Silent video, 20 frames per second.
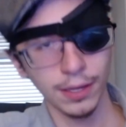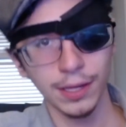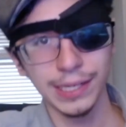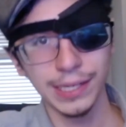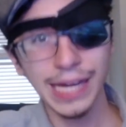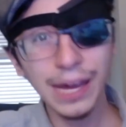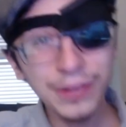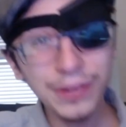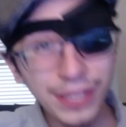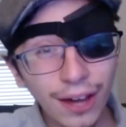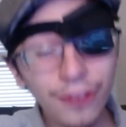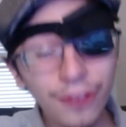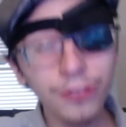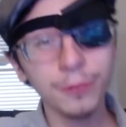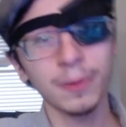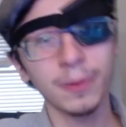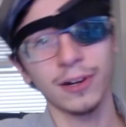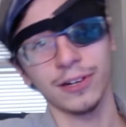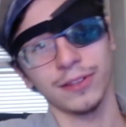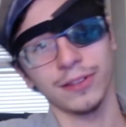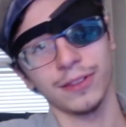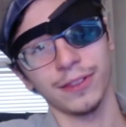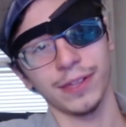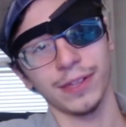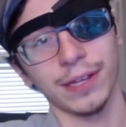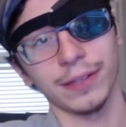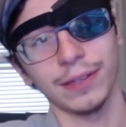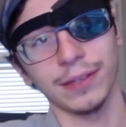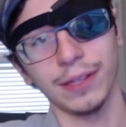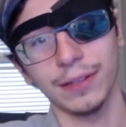Now the other part of the
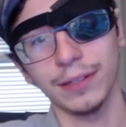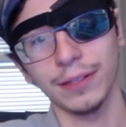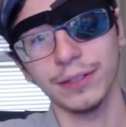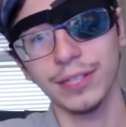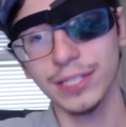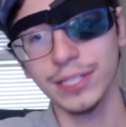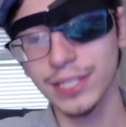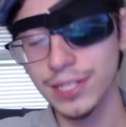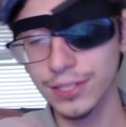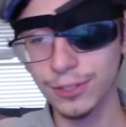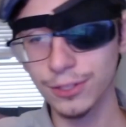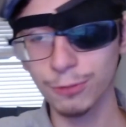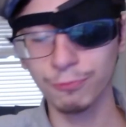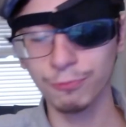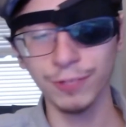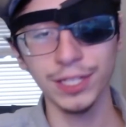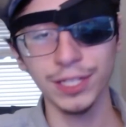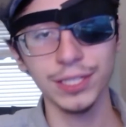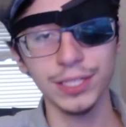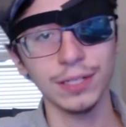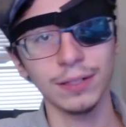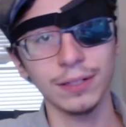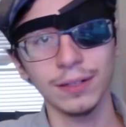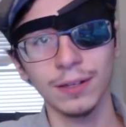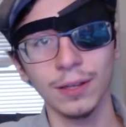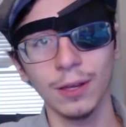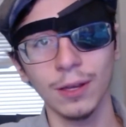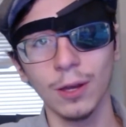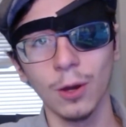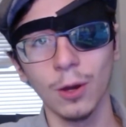thing. Like, this is the reason
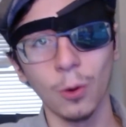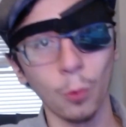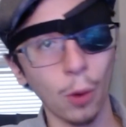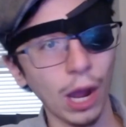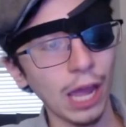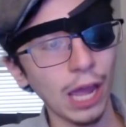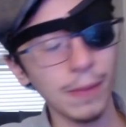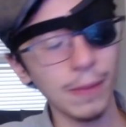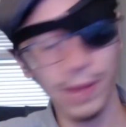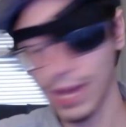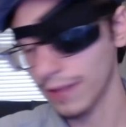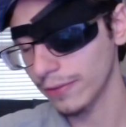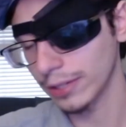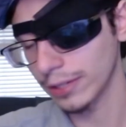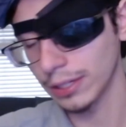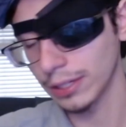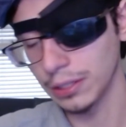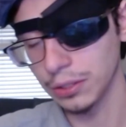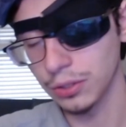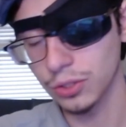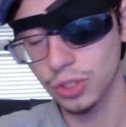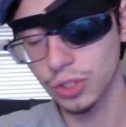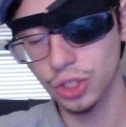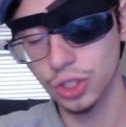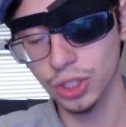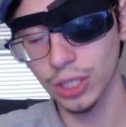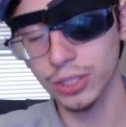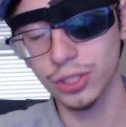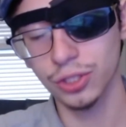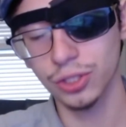why I'm having
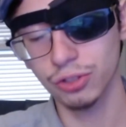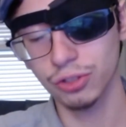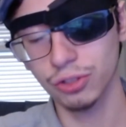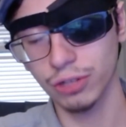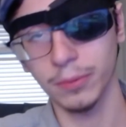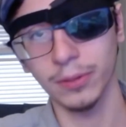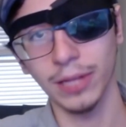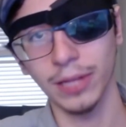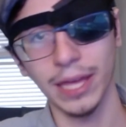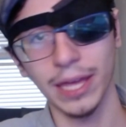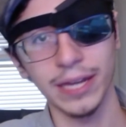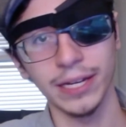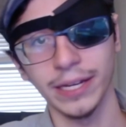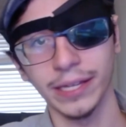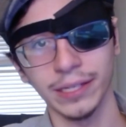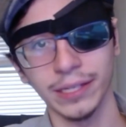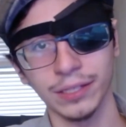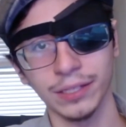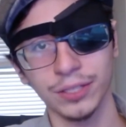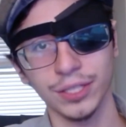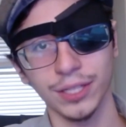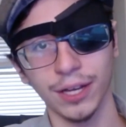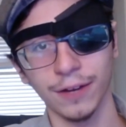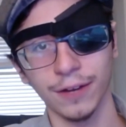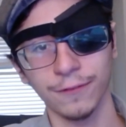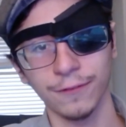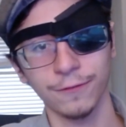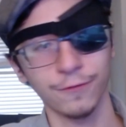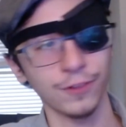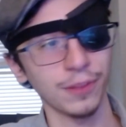such trouble editing
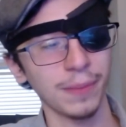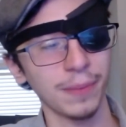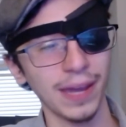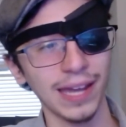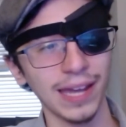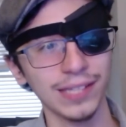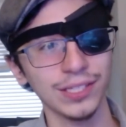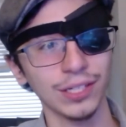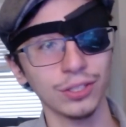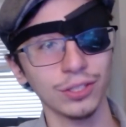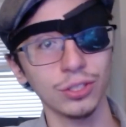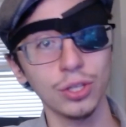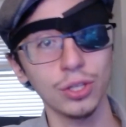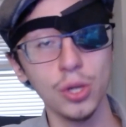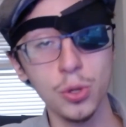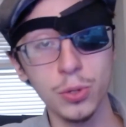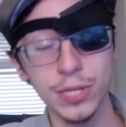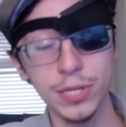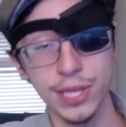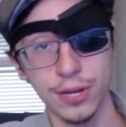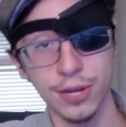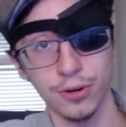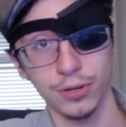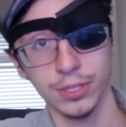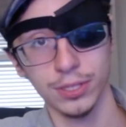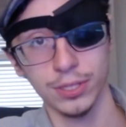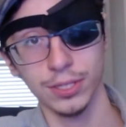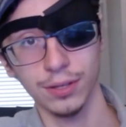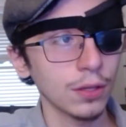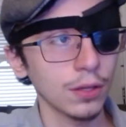stuff for the past like 2
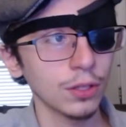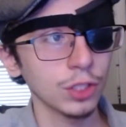years.